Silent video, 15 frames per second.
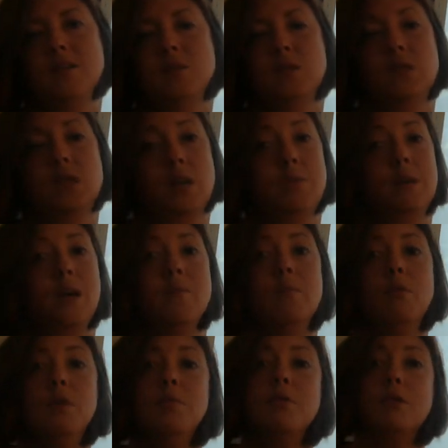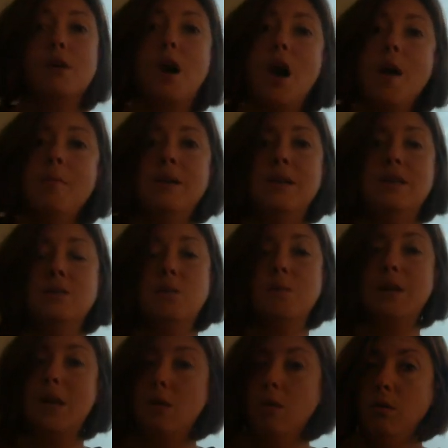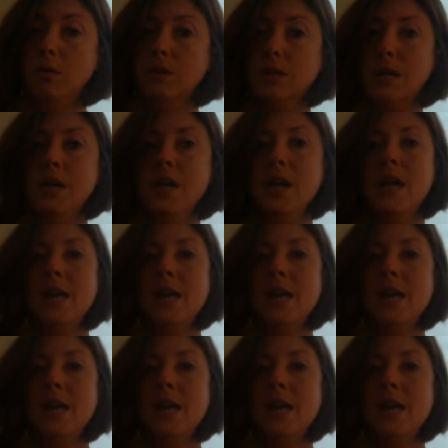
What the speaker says: which can become more and more common as women get older,